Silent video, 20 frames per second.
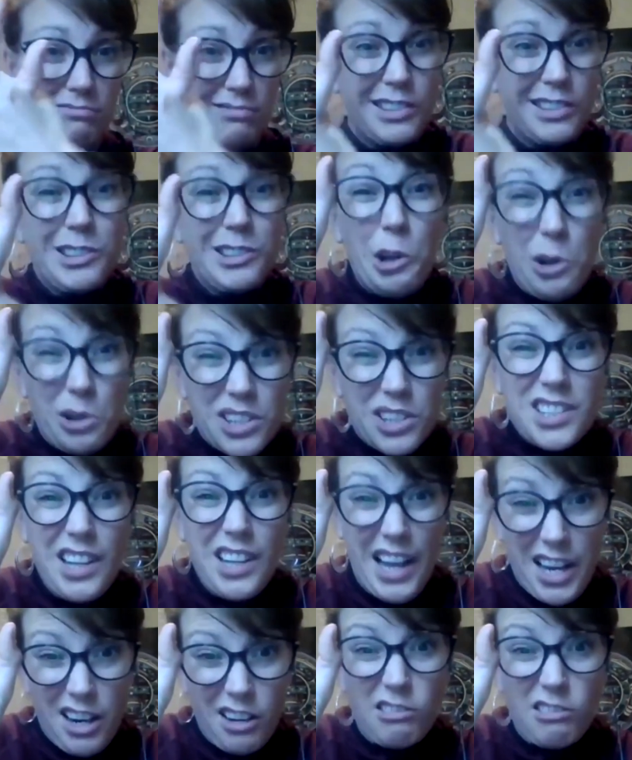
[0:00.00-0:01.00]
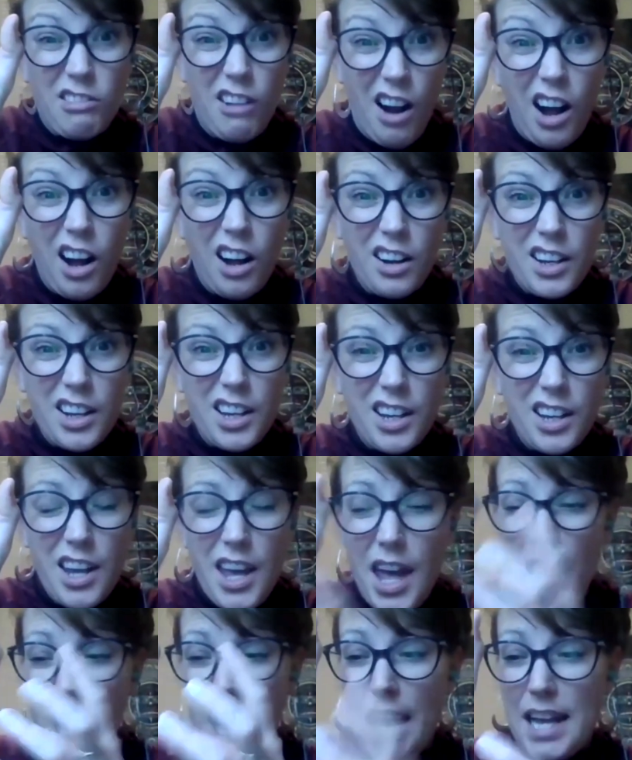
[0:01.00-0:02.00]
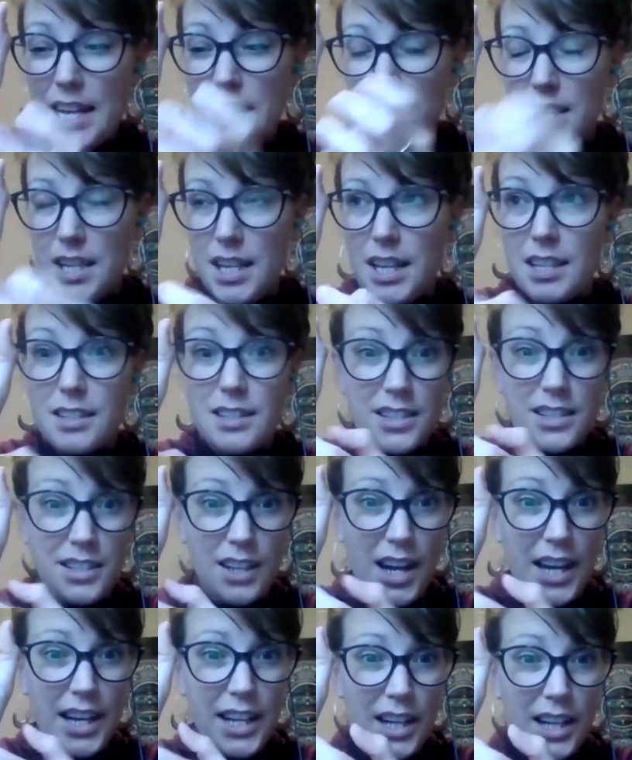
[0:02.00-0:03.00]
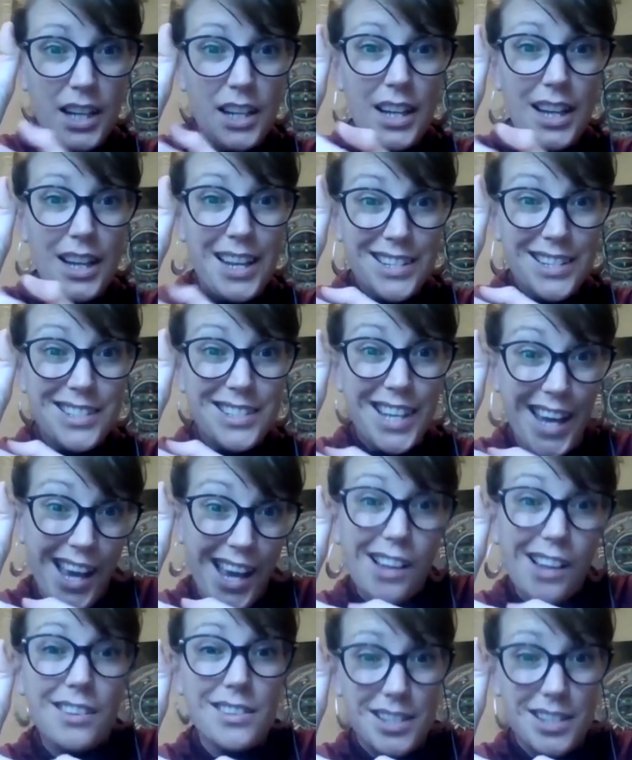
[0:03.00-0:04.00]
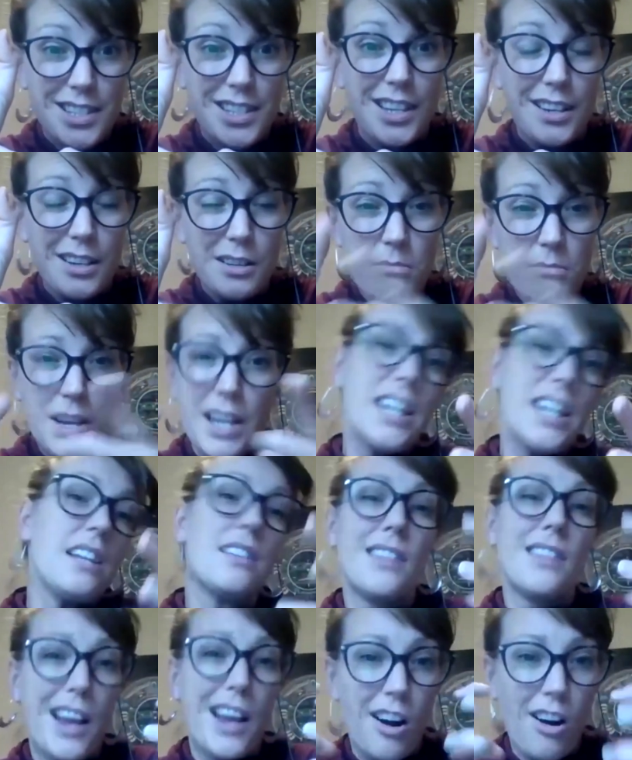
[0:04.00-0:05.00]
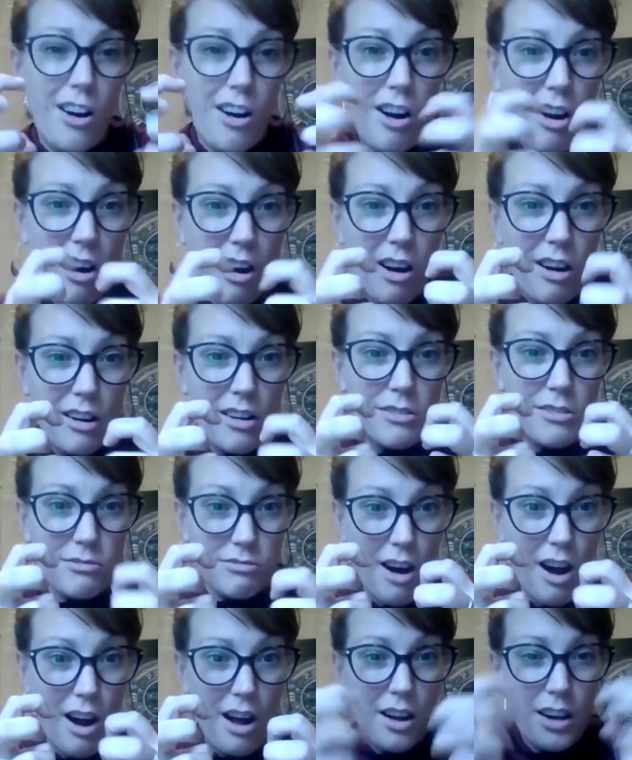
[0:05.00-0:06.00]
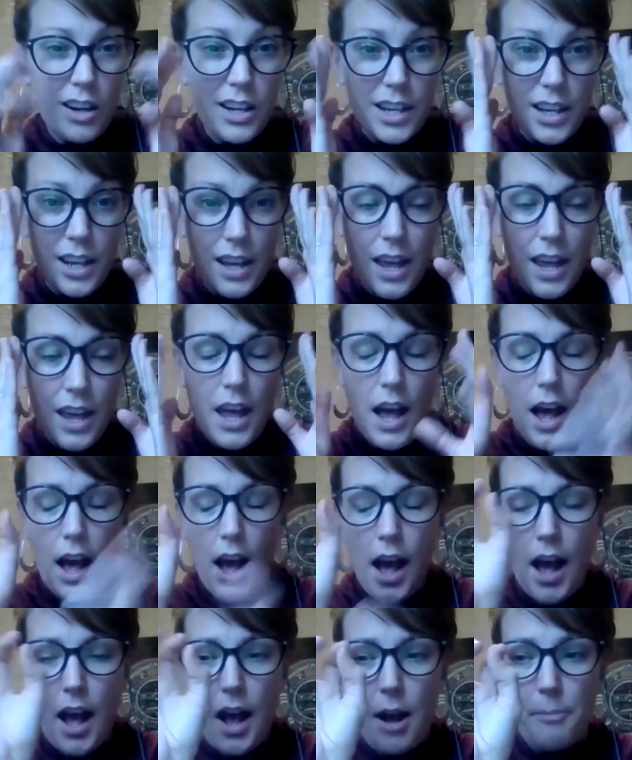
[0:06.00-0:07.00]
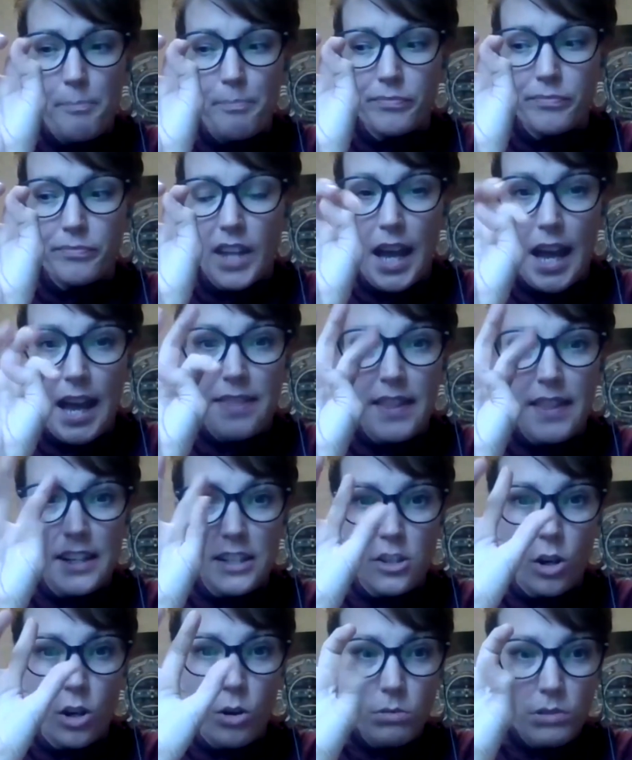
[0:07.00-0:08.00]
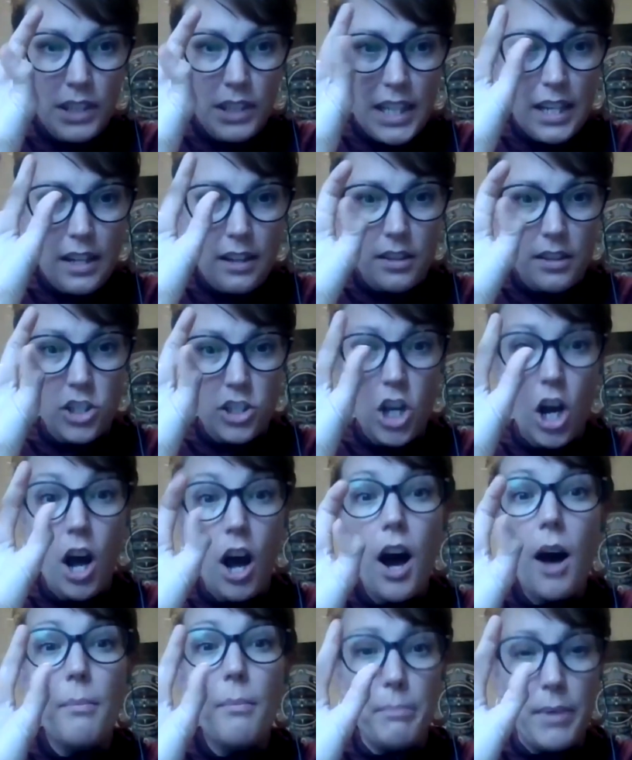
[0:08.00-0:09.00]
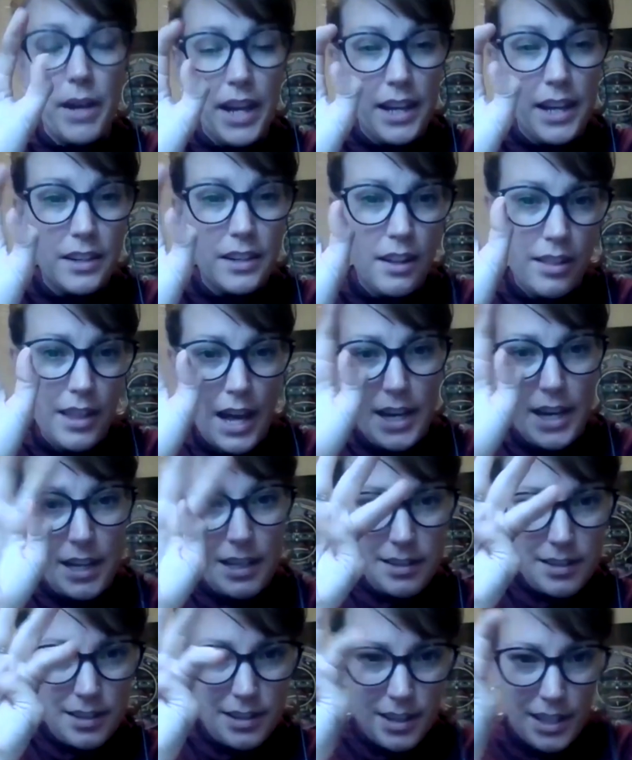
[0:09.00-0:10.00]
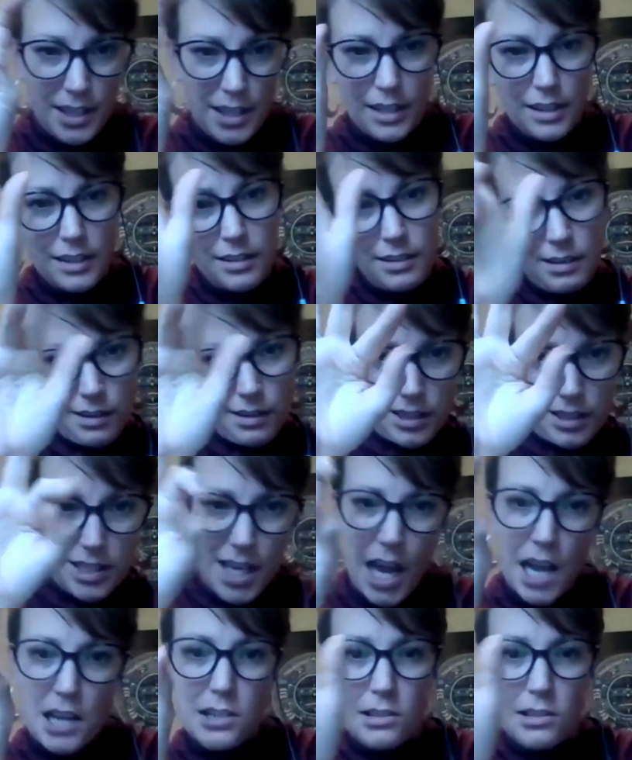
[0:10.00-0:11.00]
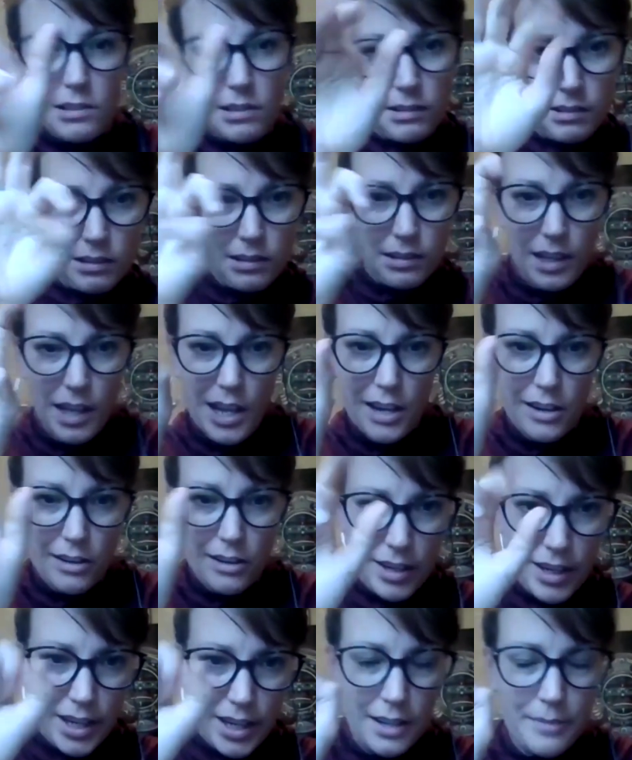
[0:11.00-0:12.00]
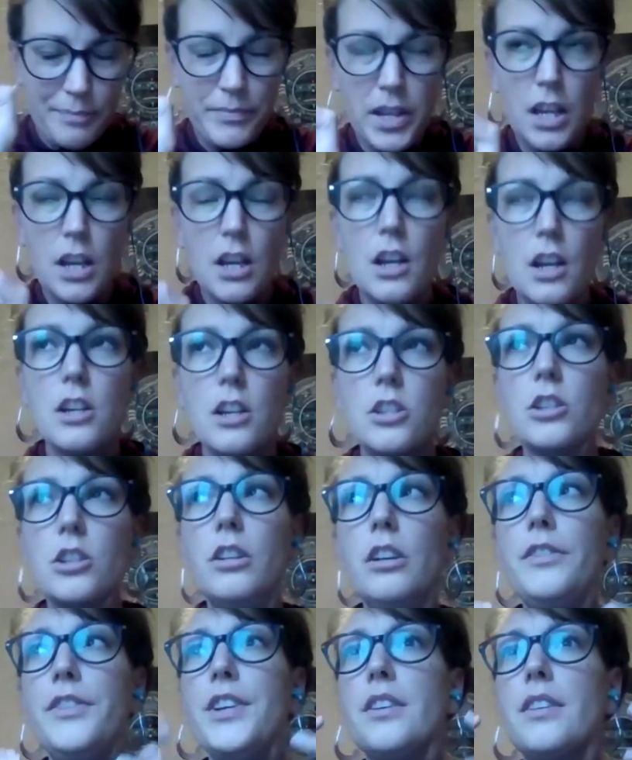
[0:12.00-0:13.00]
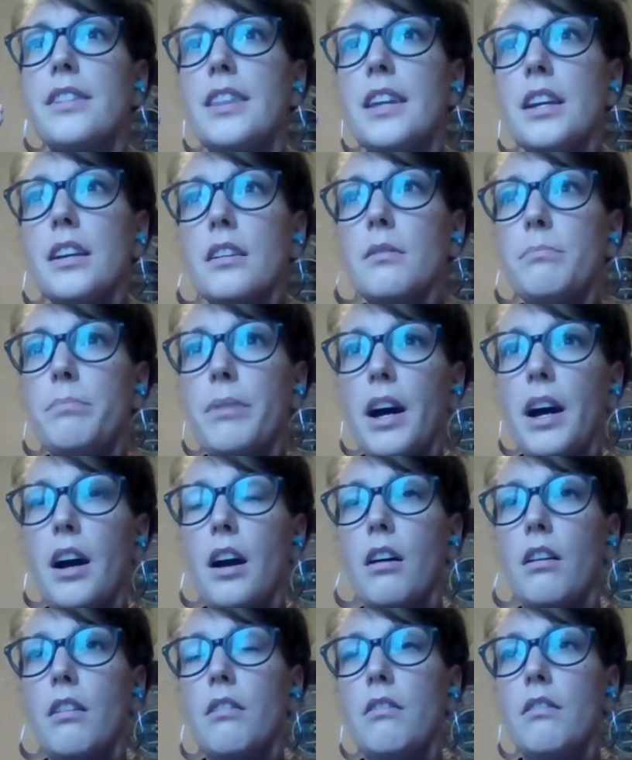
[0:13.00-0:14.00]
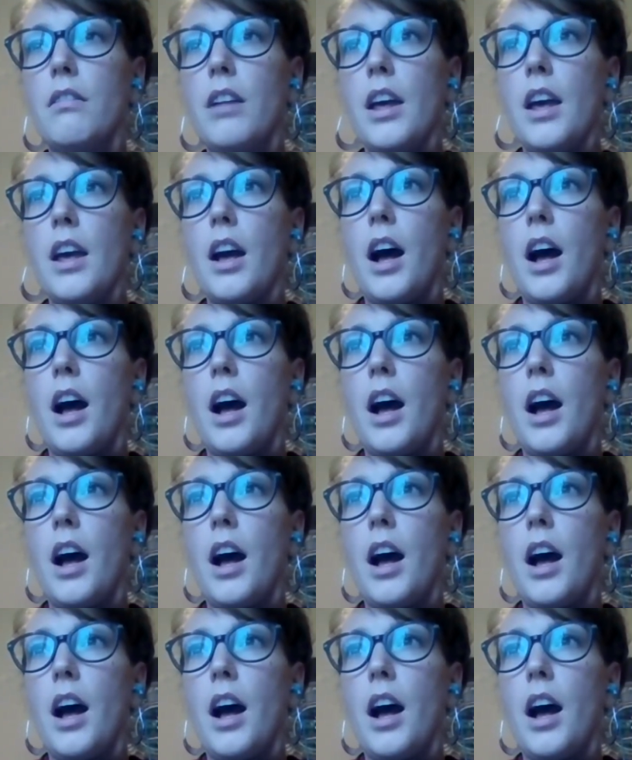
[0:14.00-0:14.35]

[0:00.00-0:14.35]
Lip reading: looks like a rock, and inside it is calcium. It is like a hard rock, and it's only the top bit that is the tentacle area. So if you think about